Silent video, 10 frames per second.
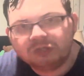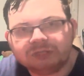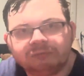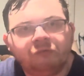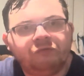
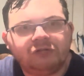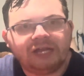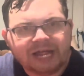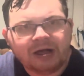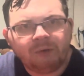smoother
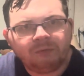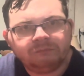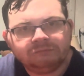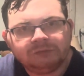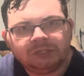layout.
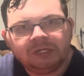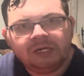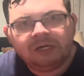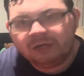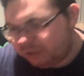
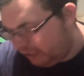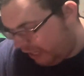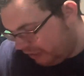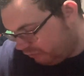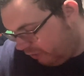Because
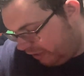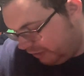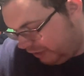I wanted to